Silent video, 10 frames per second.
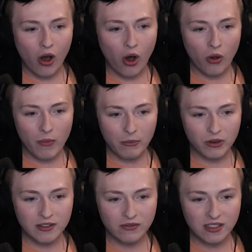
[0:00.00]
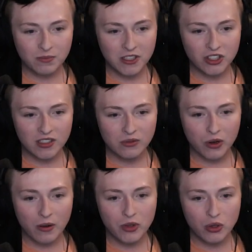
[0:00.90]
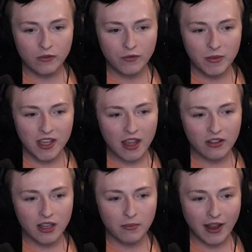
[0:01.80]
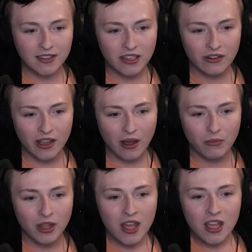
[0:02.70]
all members of the species were immune from the alien bacterium.